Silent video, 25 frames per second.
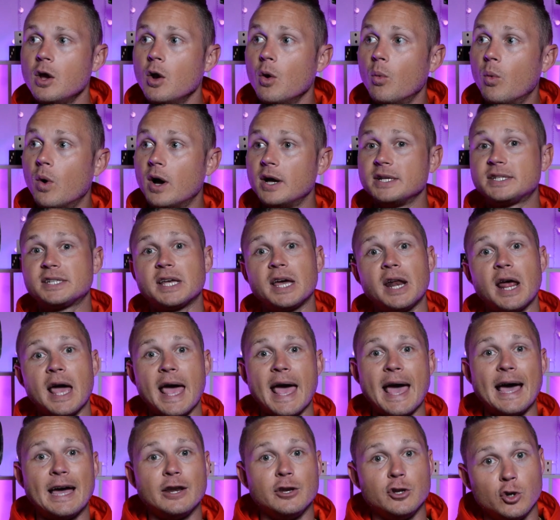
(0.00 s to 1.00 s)
Well, it's going to
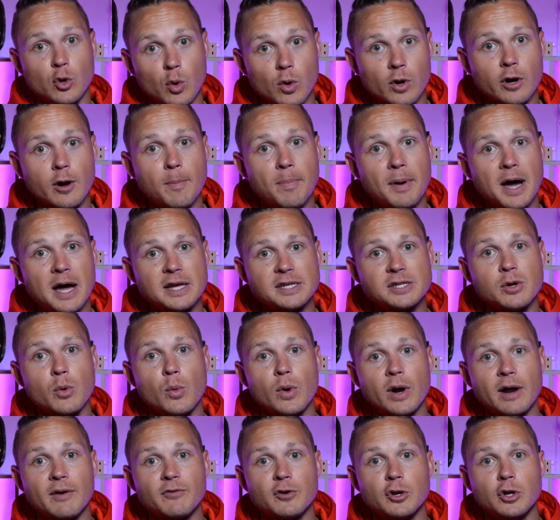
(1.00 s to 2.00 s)
add your deposit,
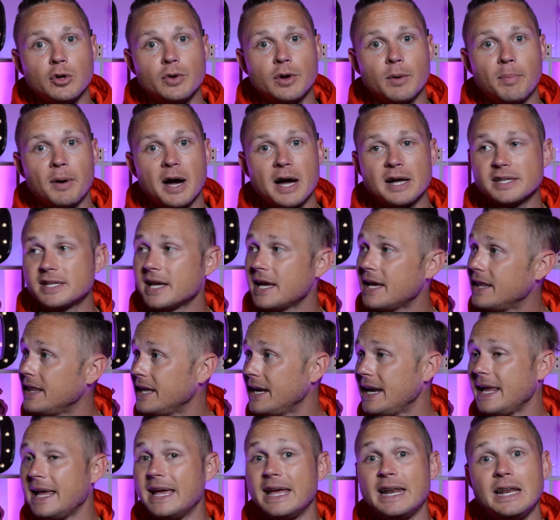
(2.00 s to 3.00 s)
whatever you deposit, and
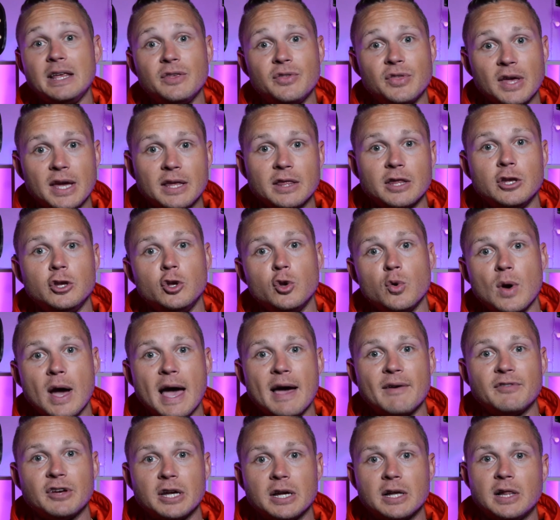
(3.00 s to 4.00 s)
then anything that you
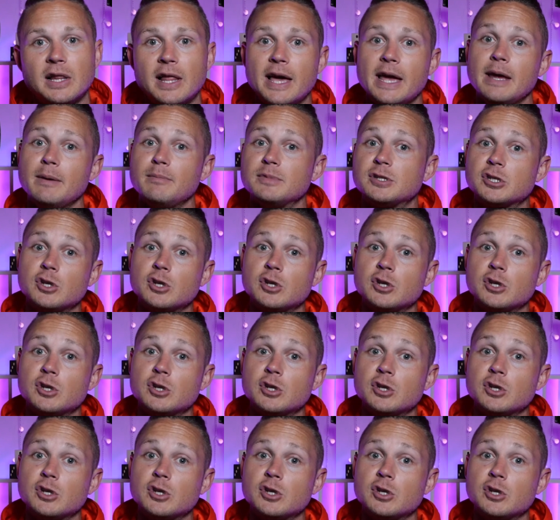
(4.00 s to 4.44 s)
haven't claimed.